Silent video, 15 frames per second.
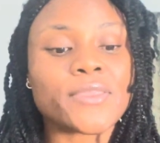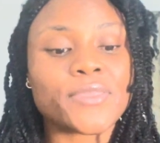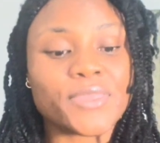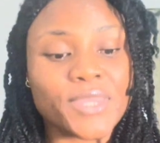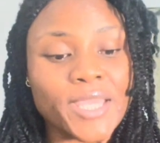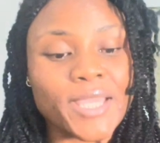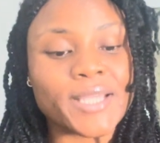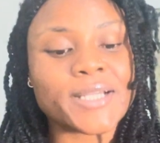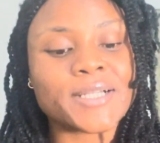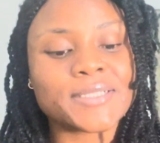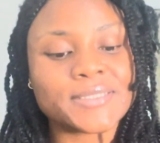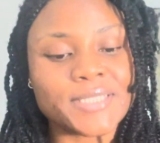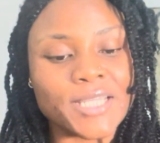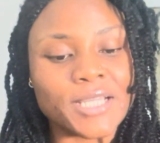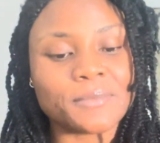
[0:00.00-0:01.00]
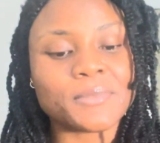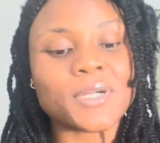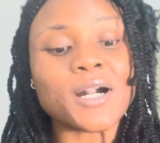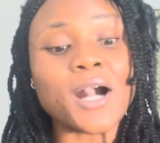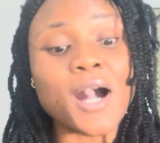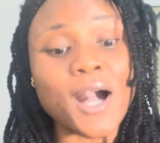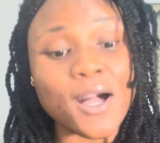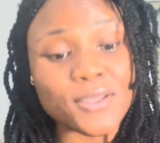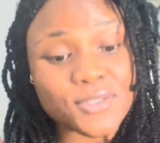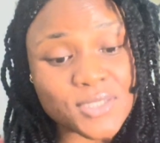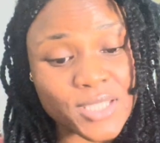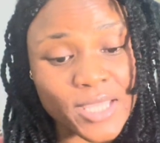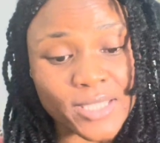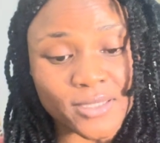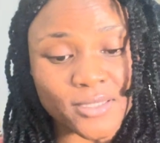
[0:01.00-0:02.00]
Thank them
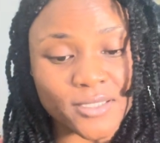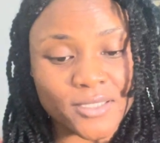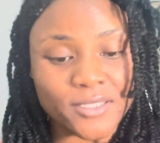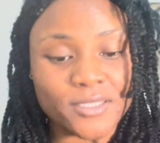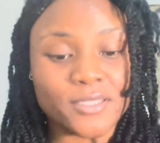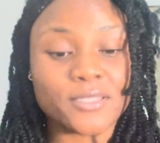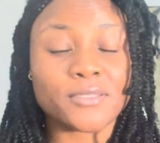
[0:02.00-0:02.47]
constantly.